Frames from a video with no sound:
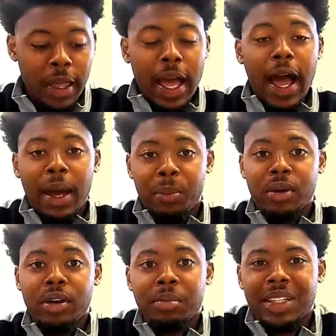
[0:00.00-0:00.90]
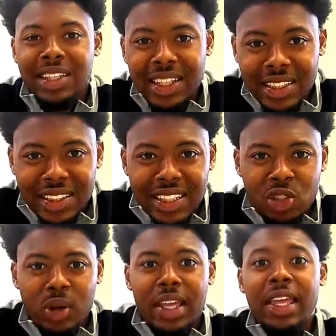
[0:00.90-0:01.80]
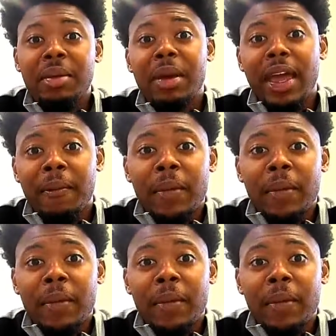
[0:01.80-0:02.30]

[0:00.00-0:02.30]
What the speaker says: I put up the listings on eBay.